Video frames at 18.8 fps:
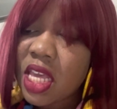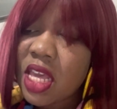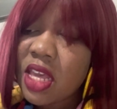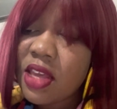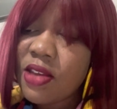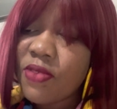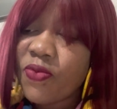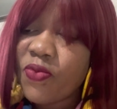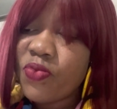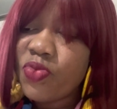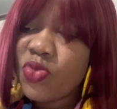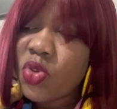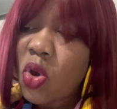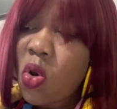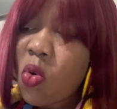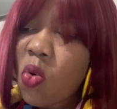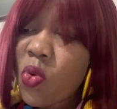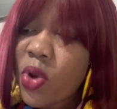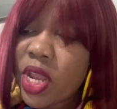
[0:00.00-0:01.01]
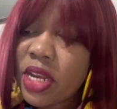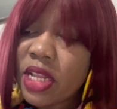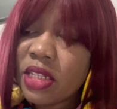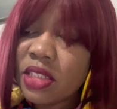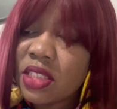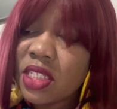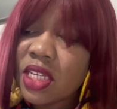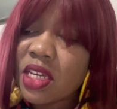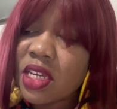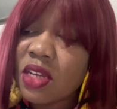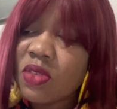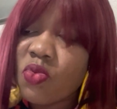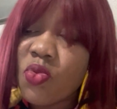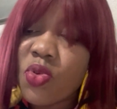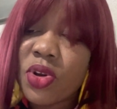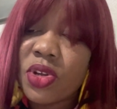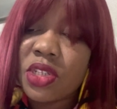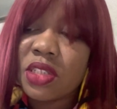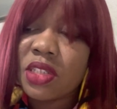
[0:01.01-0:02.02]
If no winning ticket
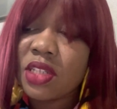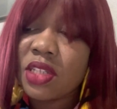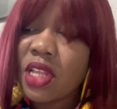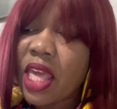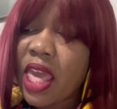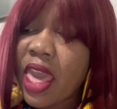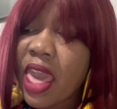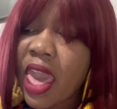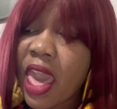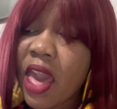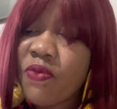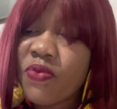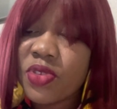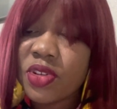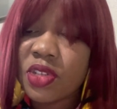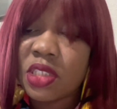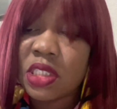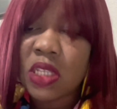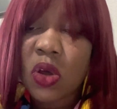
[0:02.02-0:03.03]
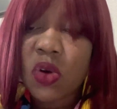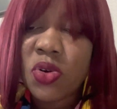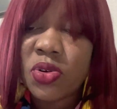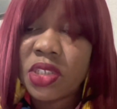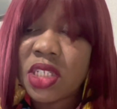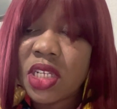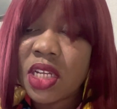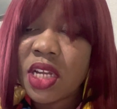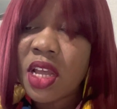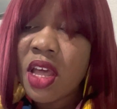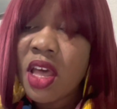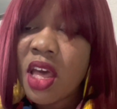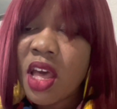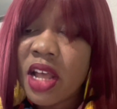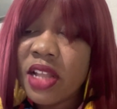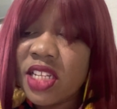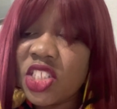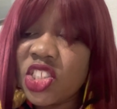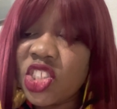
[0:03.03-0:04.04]
was ever sold,
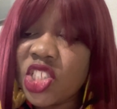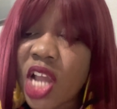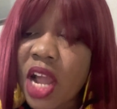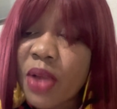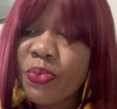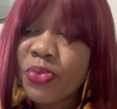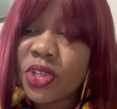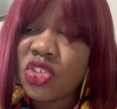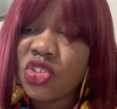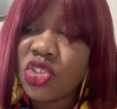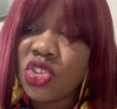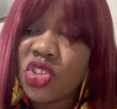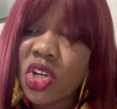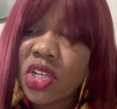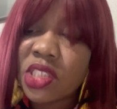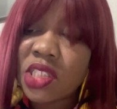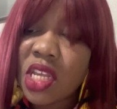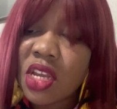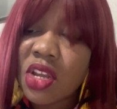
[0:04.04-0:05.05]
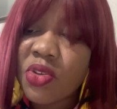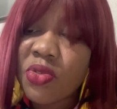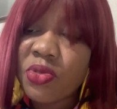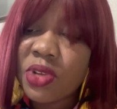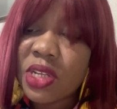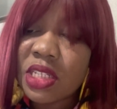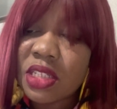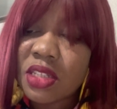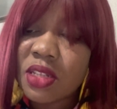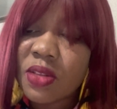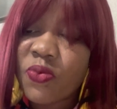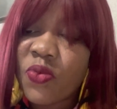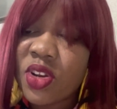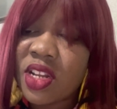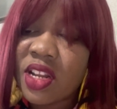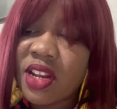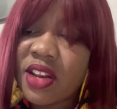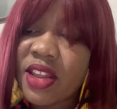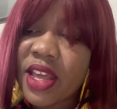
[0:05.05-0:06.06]
the jackpot just increased for
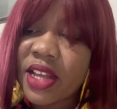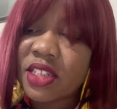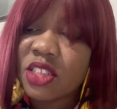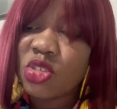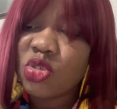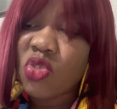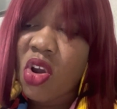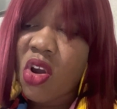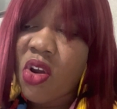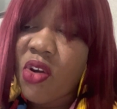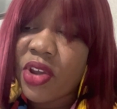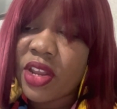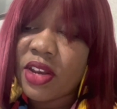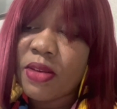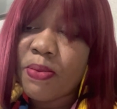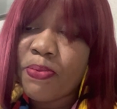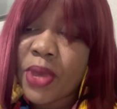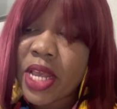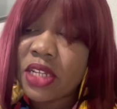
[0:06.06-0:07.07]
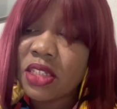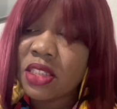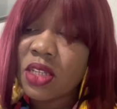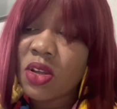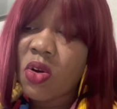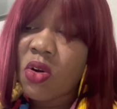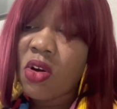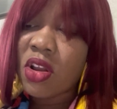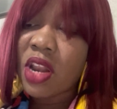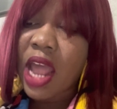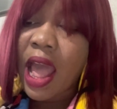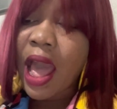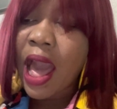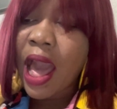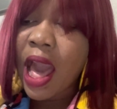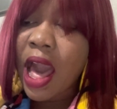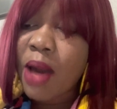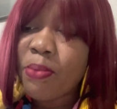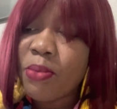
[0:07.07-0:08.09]
the next drawing based on
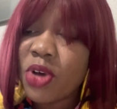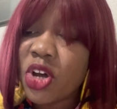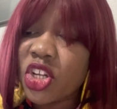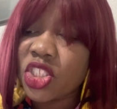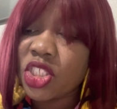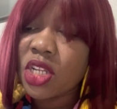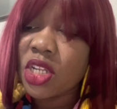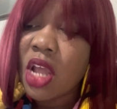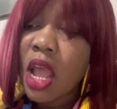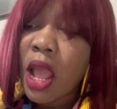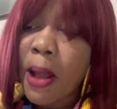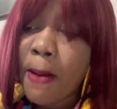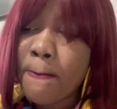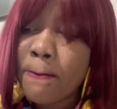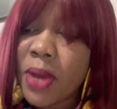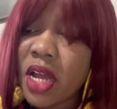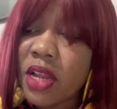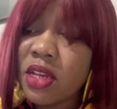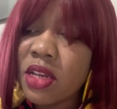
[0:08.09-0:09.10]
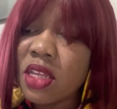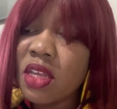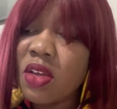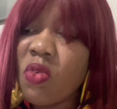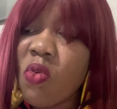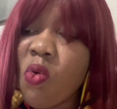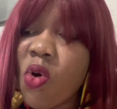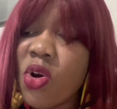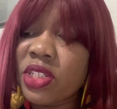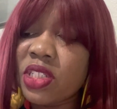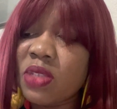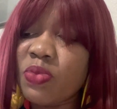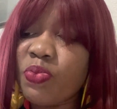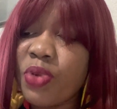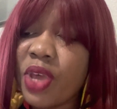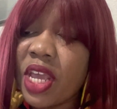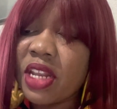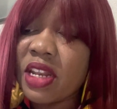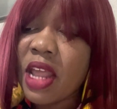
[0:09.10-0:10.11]
how much money was
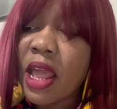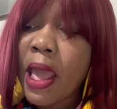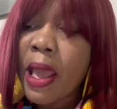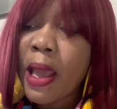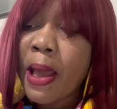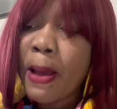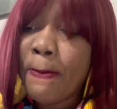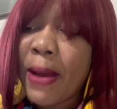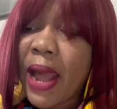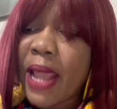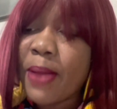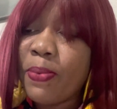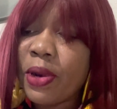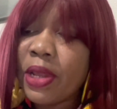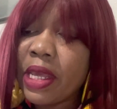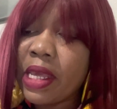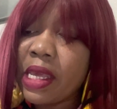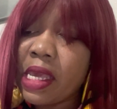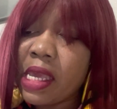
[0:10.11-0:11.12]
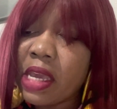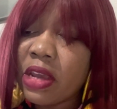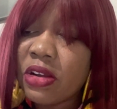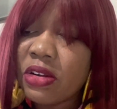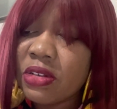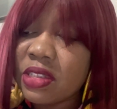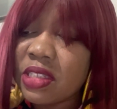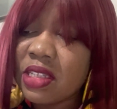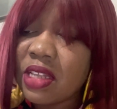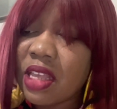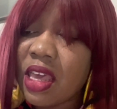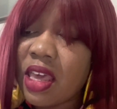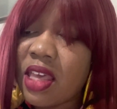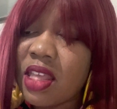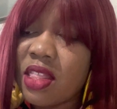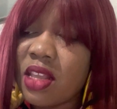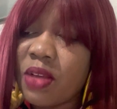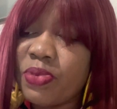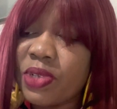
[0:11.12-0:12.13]
spent by players
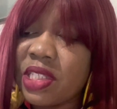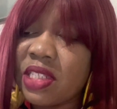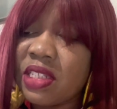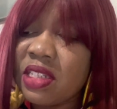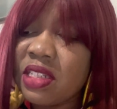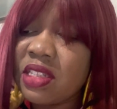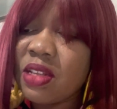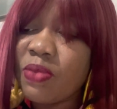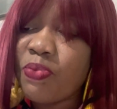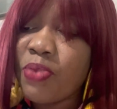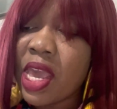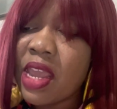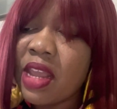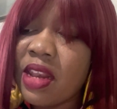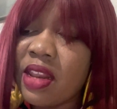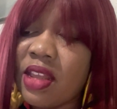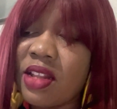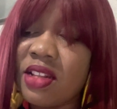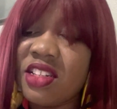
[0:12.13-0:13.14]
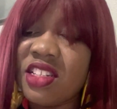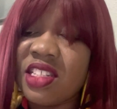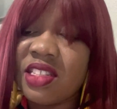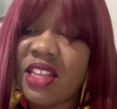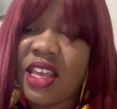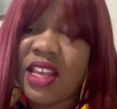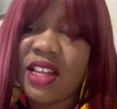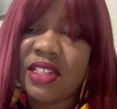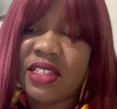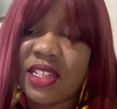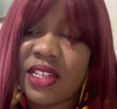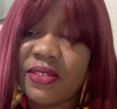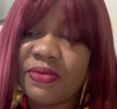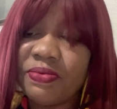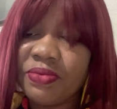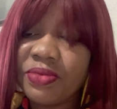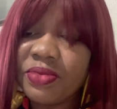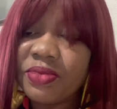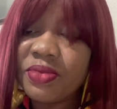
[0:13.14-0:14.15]
and the participating state.
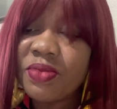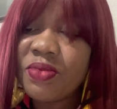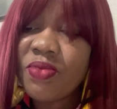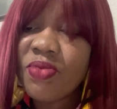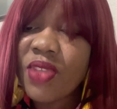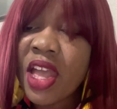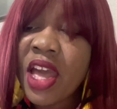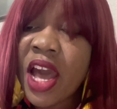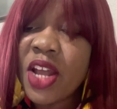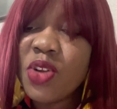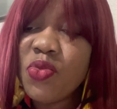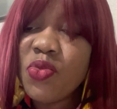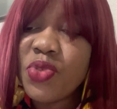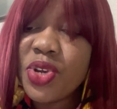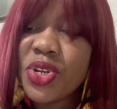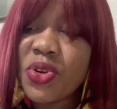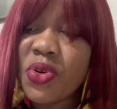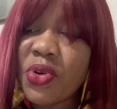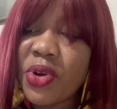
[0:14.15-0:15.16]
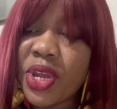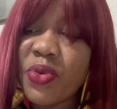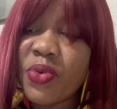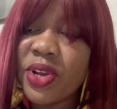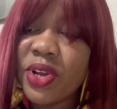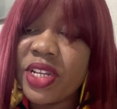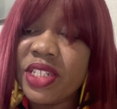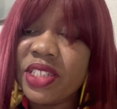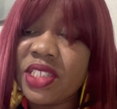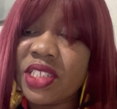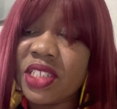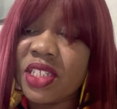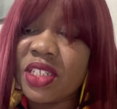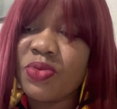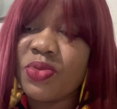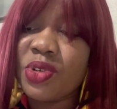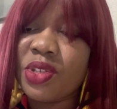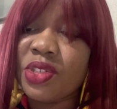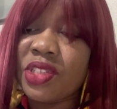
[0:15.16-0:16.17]
How do we know a winning
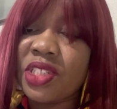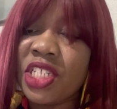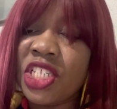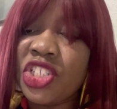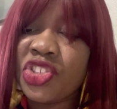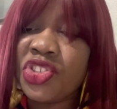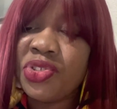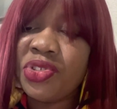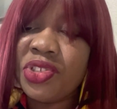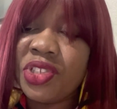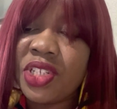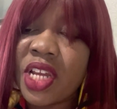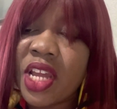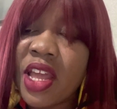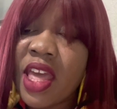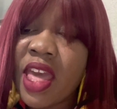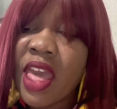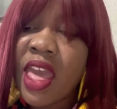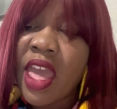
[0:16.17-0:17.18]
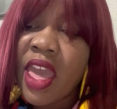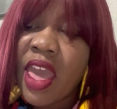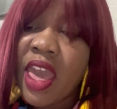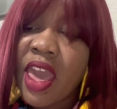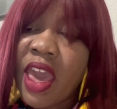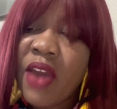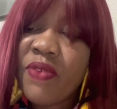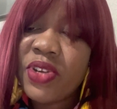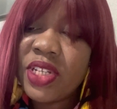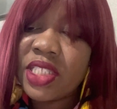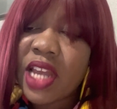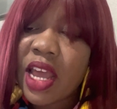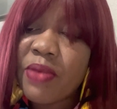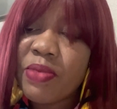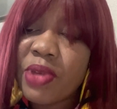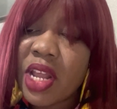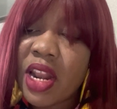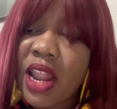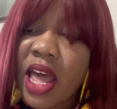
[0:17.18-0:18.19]
ticket was issued? Every
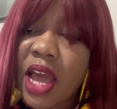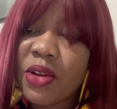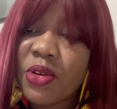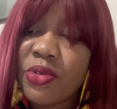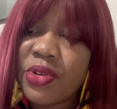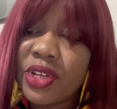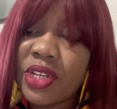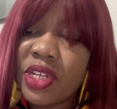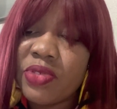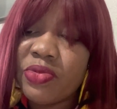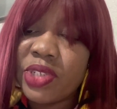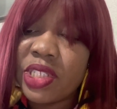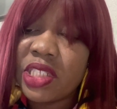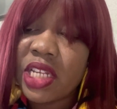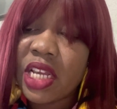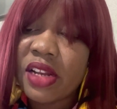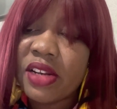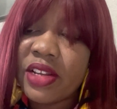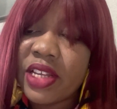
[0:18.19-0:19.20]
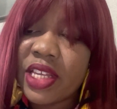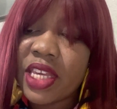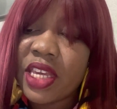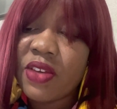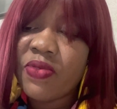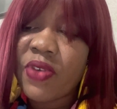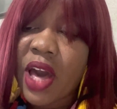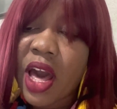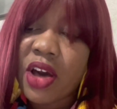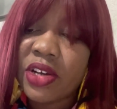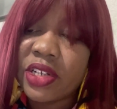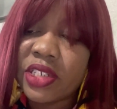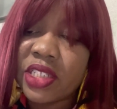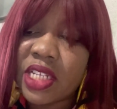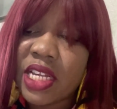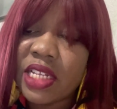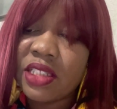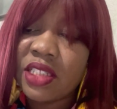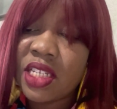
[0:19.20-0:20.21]
time a lottery retailer gives out
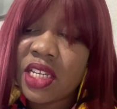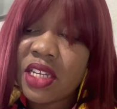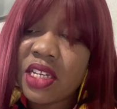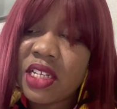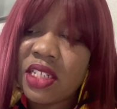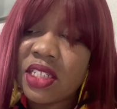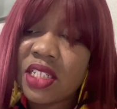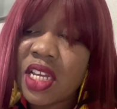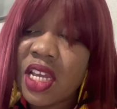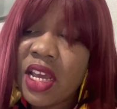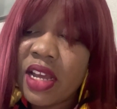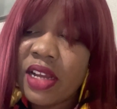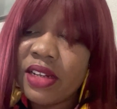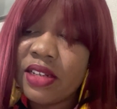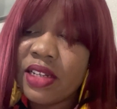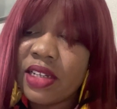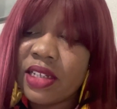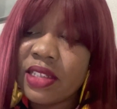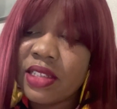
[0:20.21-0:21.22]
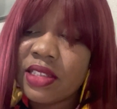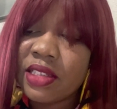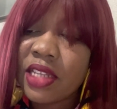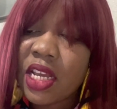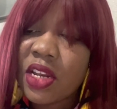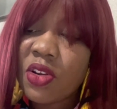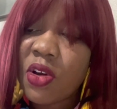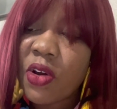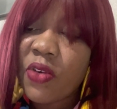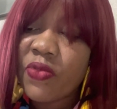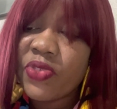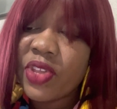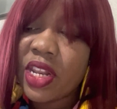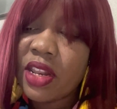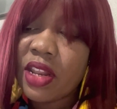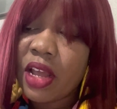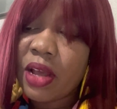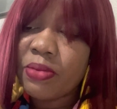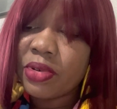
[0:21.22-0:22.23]
a ticket, the set of the
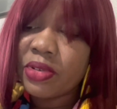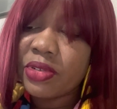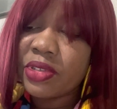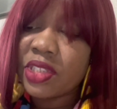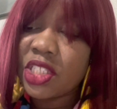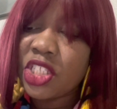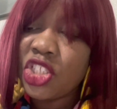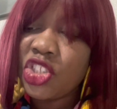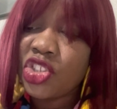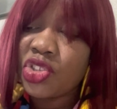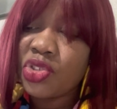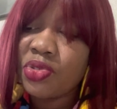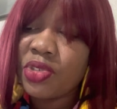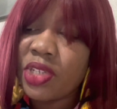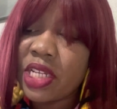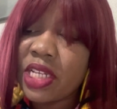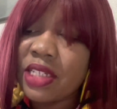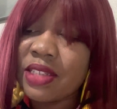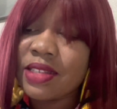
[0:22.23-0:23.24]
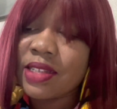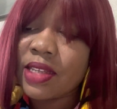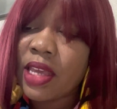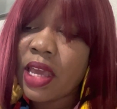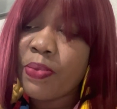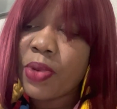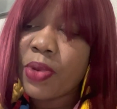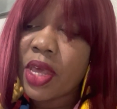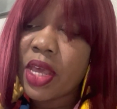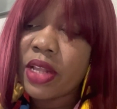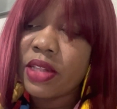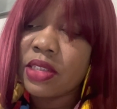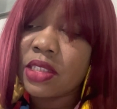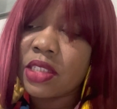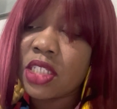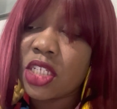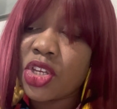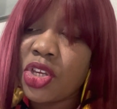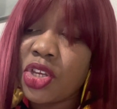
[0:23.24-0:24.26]
numbers issued is kept in a
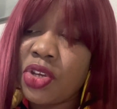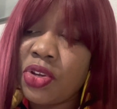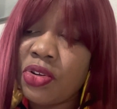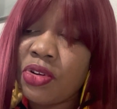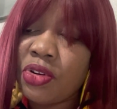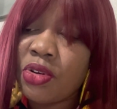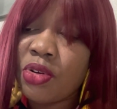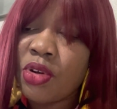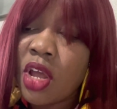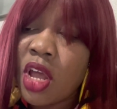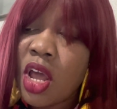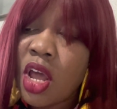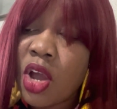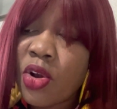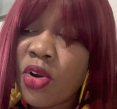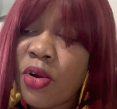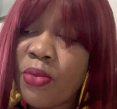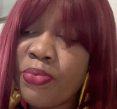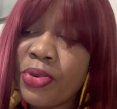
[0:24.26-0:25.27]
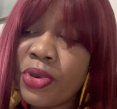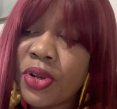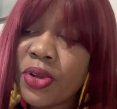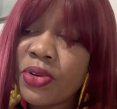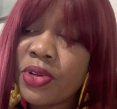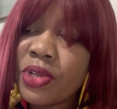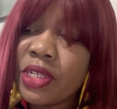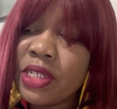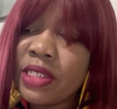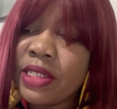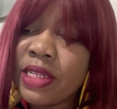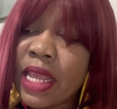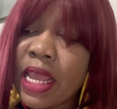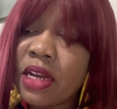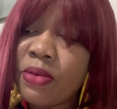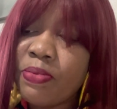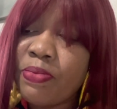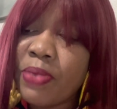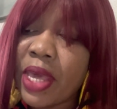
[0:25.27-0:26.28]
secure computer
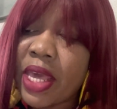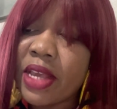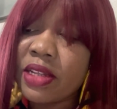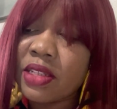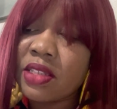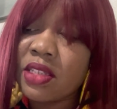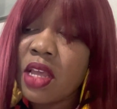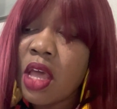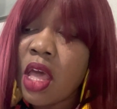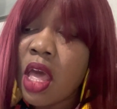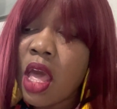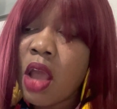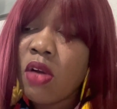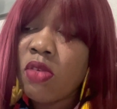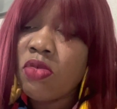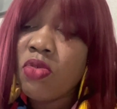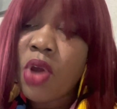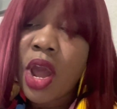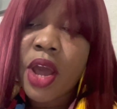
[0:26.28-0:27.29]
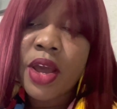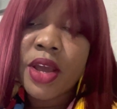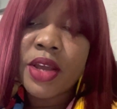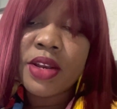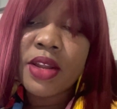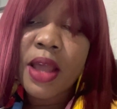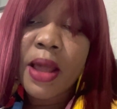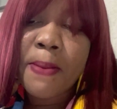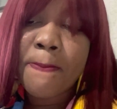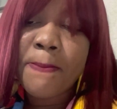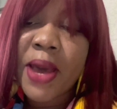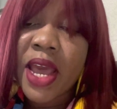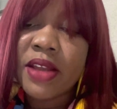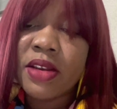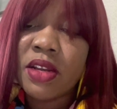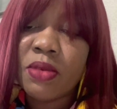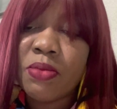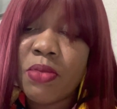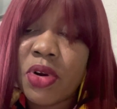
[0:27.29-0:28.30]
database run by
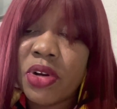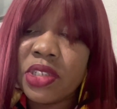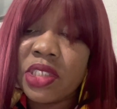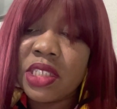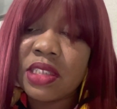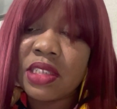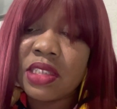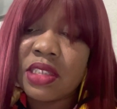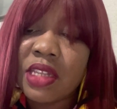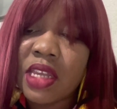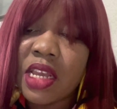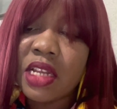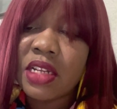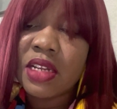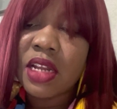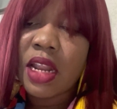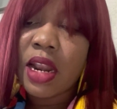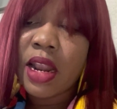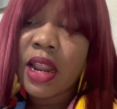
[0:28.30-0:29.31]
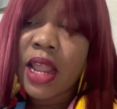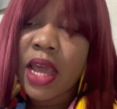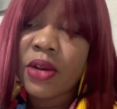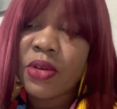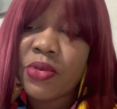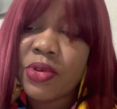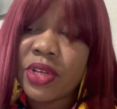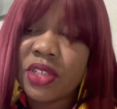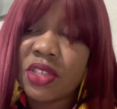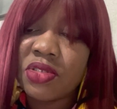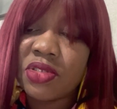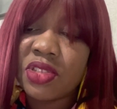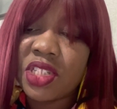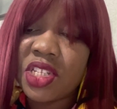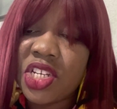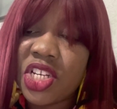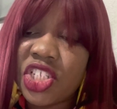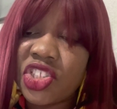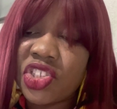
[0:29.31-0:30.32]
the Multi-State Lottery
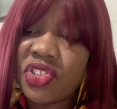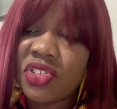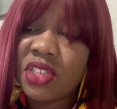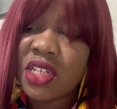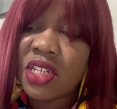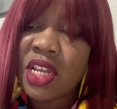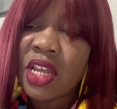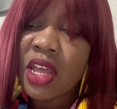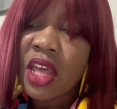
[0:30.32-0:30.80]
Association.